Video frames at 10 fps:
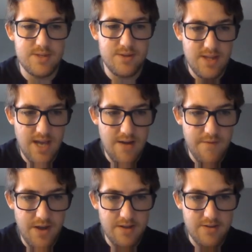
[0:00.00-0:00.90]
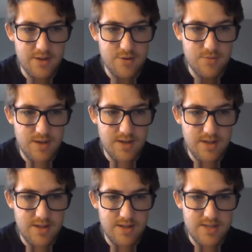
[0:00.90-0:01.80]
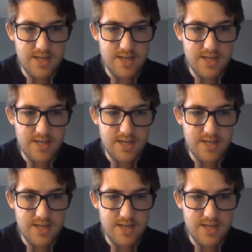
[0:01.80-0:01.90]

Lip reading: So that value that